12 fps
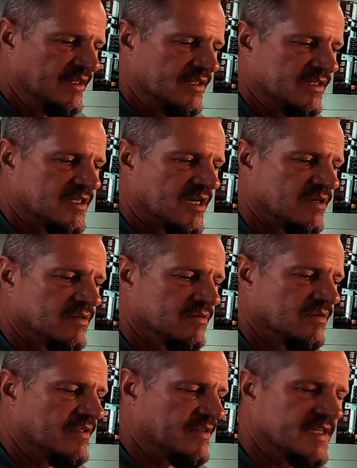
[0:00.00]
So
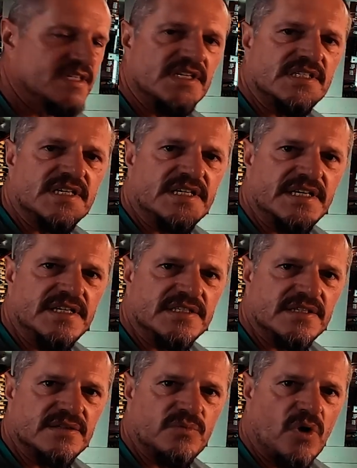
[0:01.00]
this is the
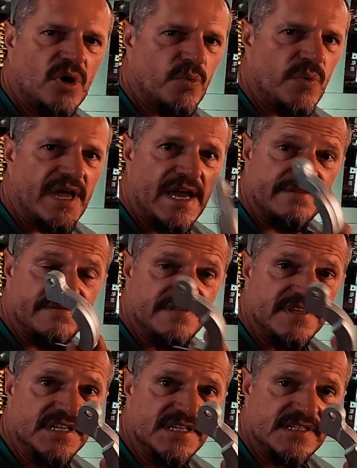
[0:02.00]
reason why we have
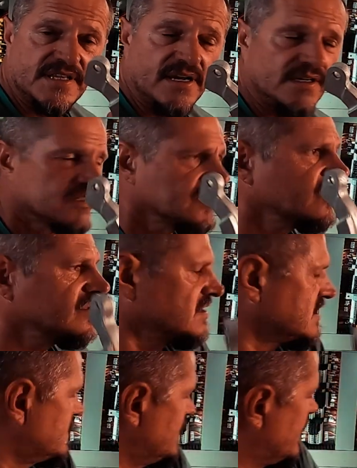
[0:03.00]
these things. So
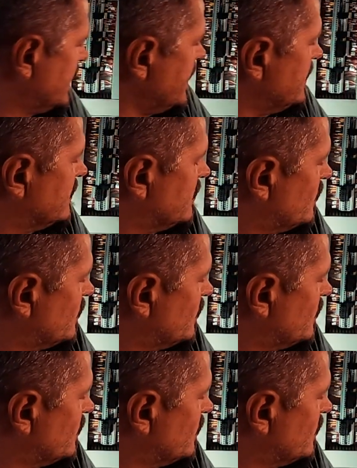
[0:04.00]
again,